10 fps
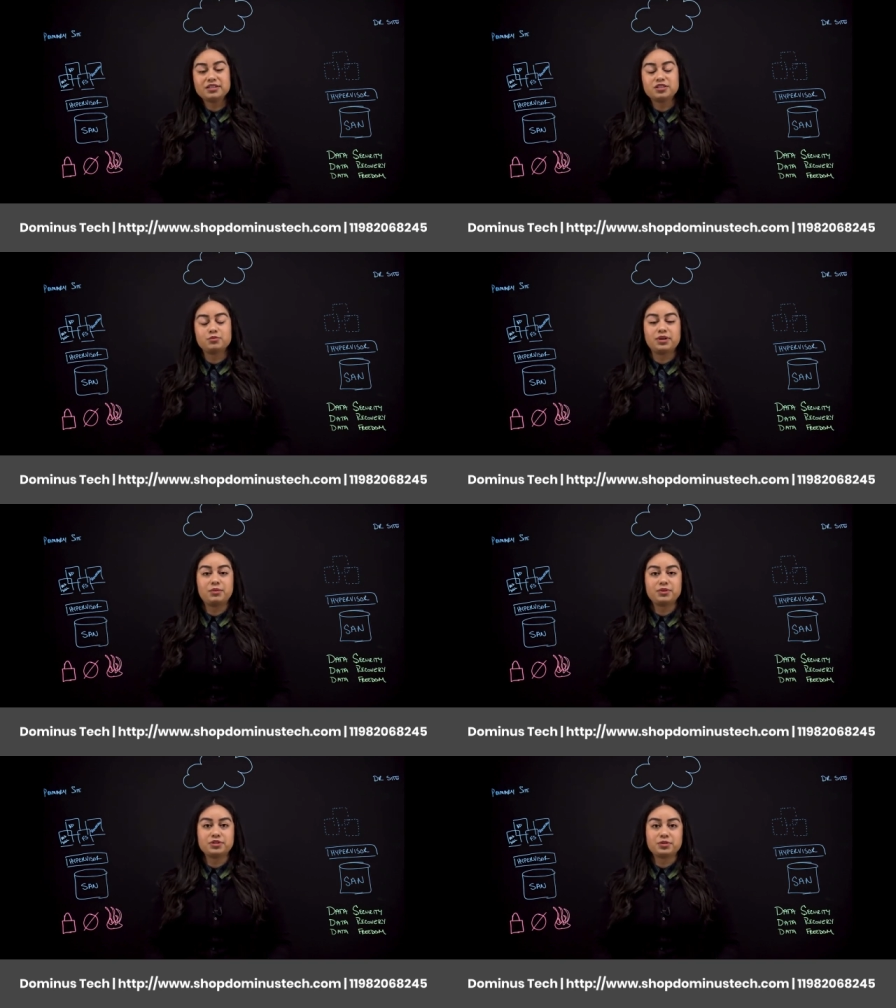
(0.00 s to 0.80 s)
to be
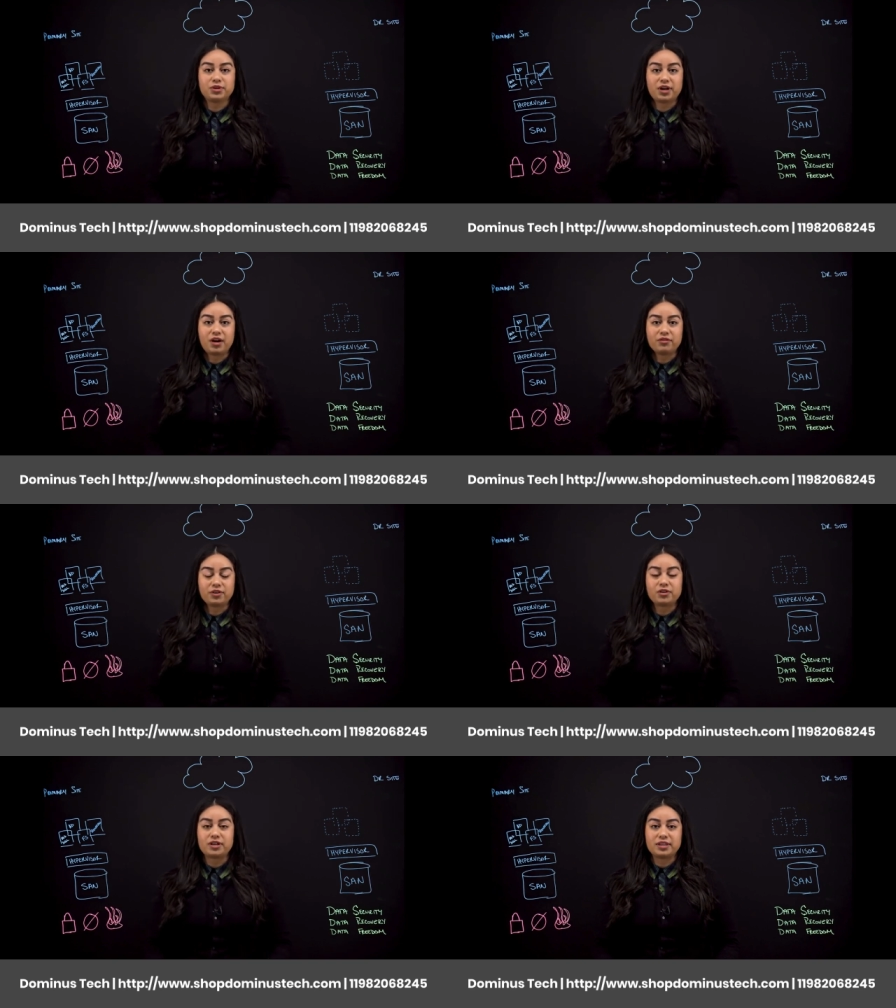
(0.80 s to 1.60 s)
able to
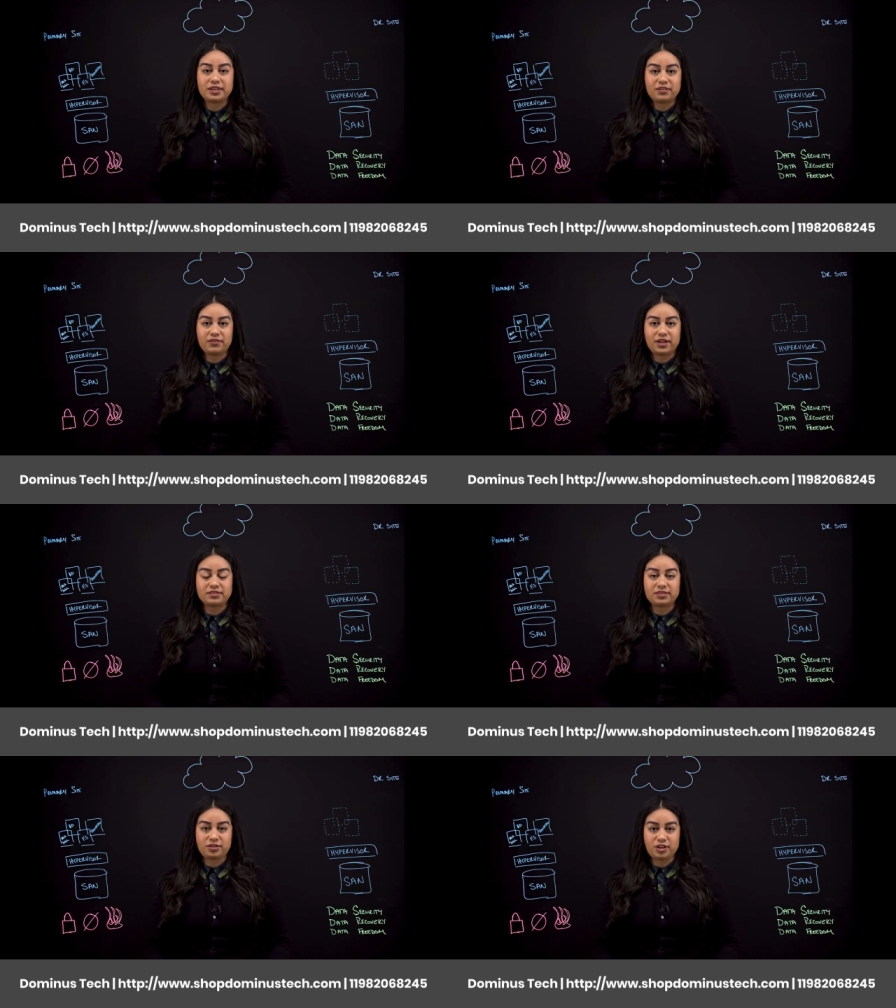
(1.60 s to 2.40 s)
recover in the
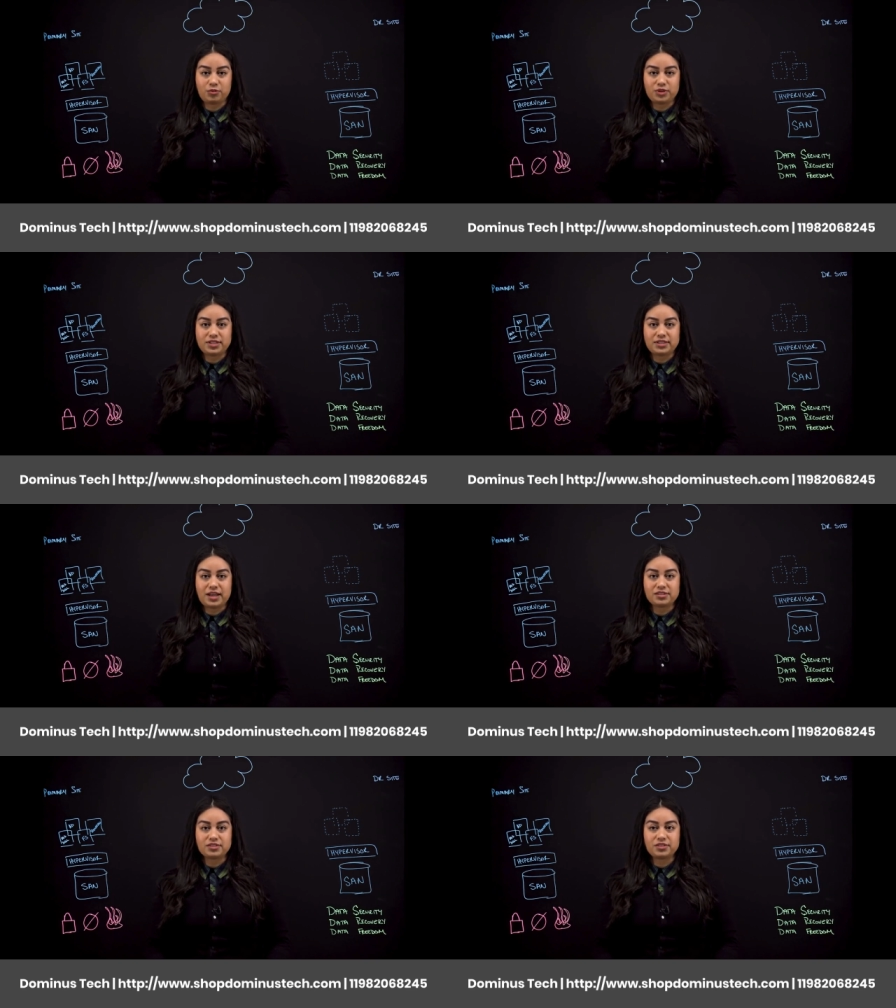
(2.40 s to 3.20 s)
event they're hit with
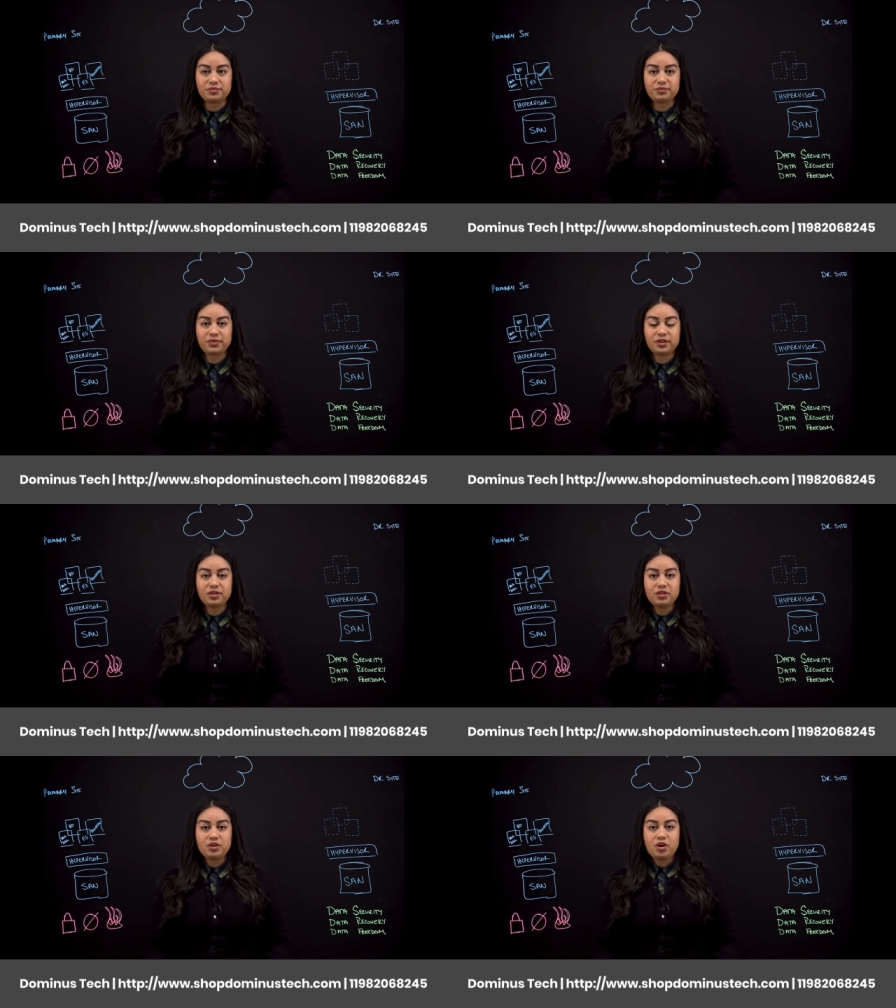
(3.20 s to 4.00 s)
disaster.
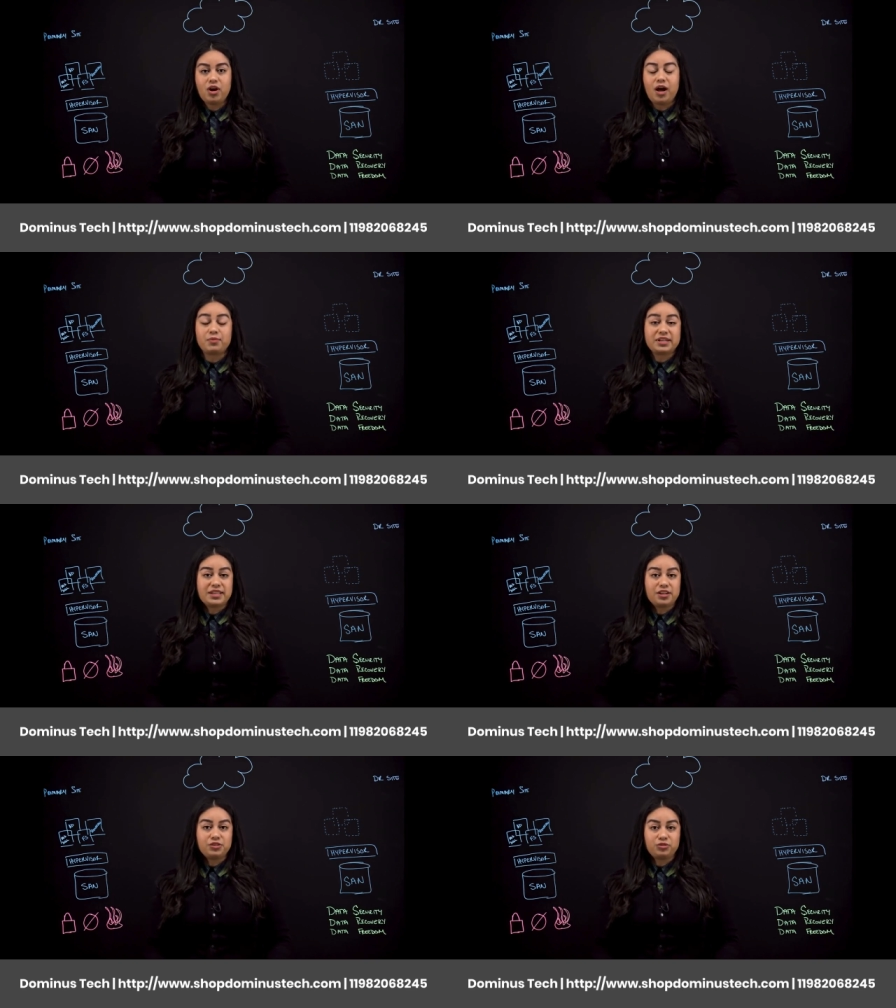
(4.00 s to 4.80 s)
I'm going to
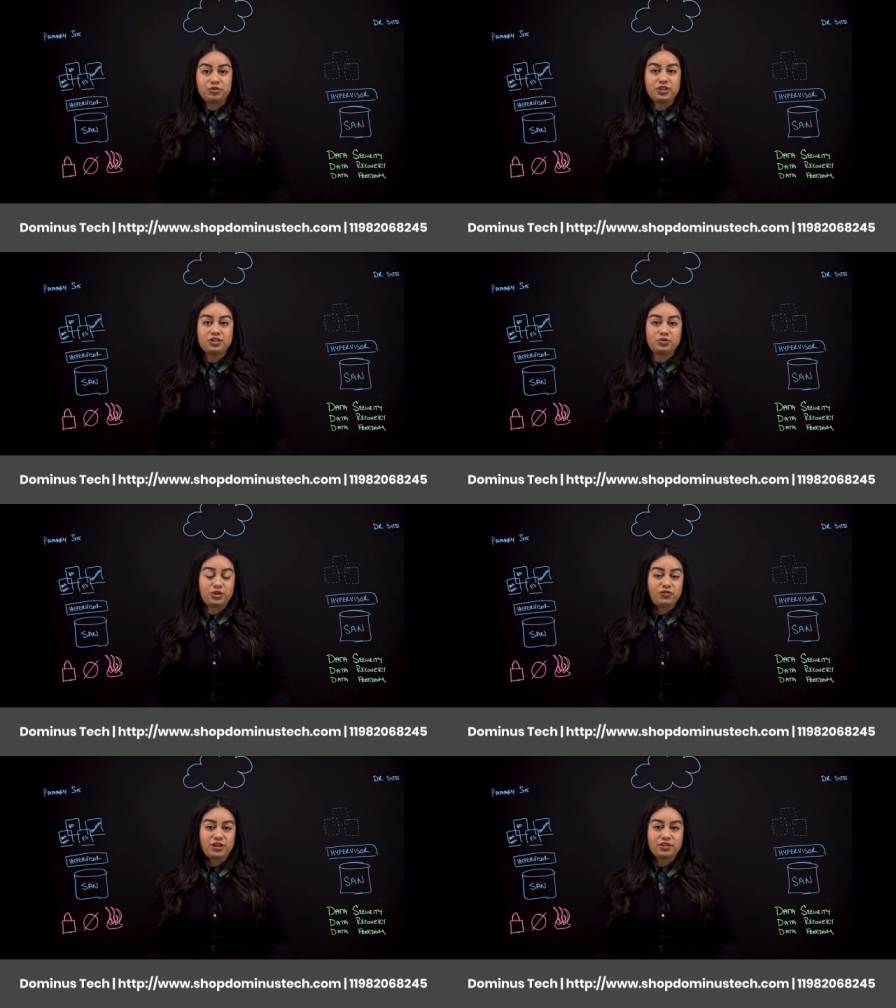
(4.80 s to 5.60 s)
take you through these
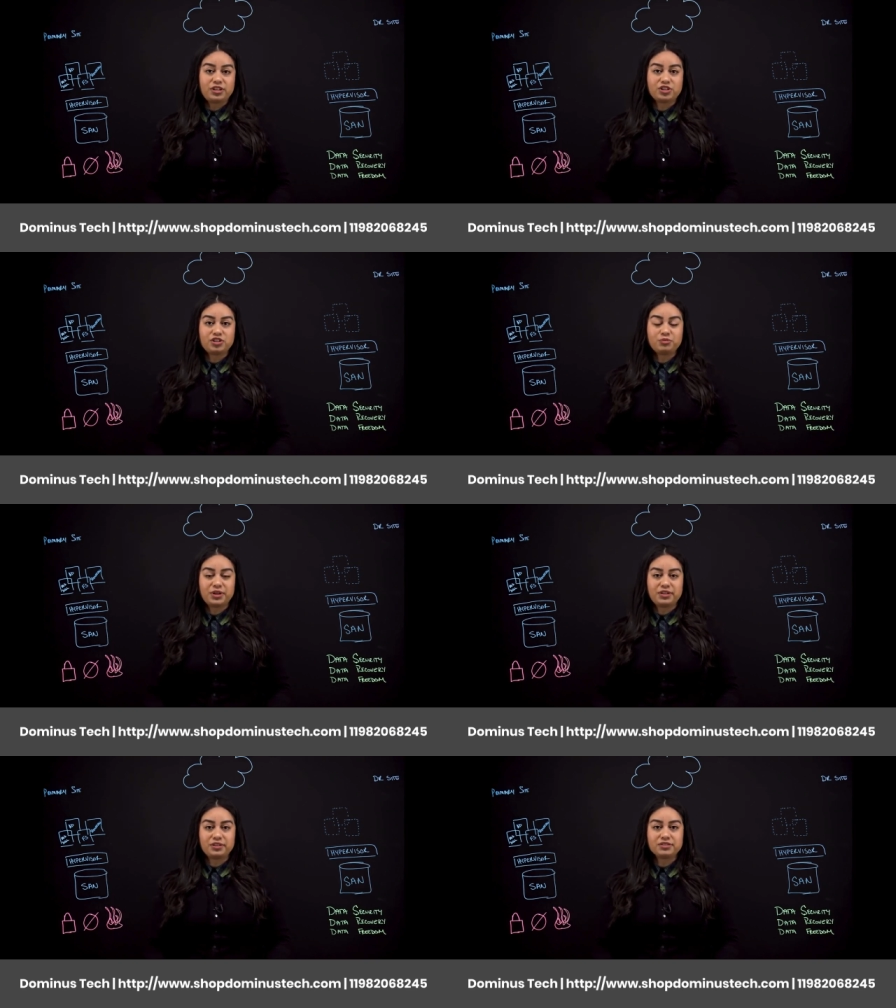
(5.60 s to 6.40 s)
3 foundational
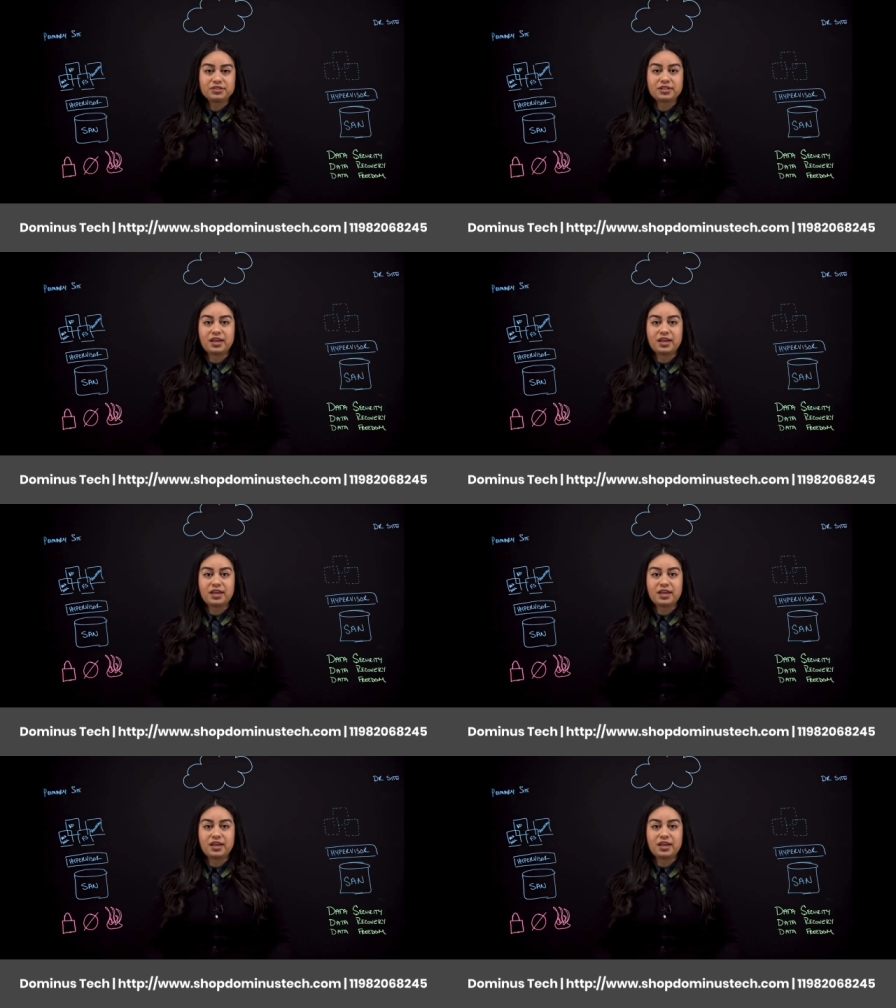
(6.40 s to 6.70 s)
pillars